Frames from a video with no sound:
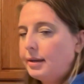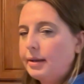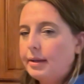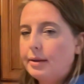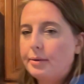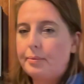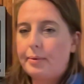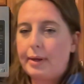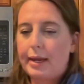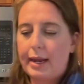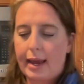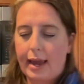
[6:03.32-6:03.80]

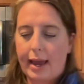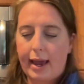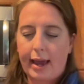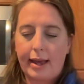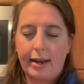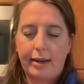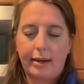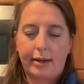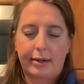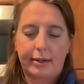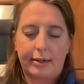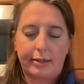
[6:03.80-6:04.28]
we
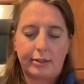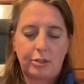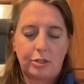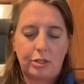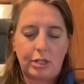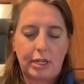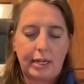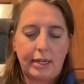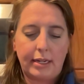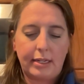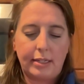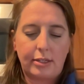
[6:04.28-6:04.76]
add our
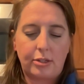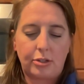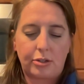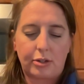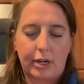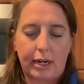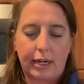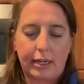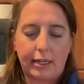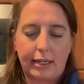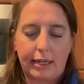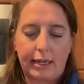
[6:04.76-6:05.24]
cheese
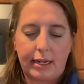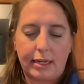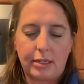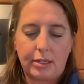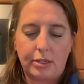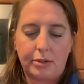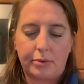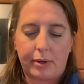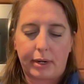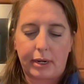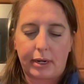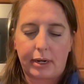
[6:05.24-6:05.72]
directly
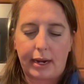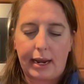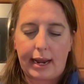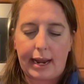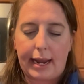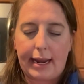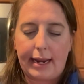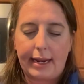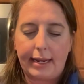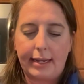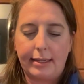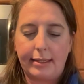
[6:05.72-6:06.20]
into our
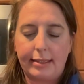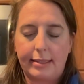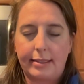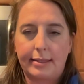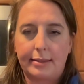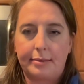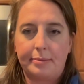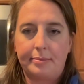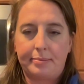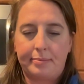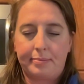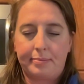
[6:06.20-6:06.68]
eggs,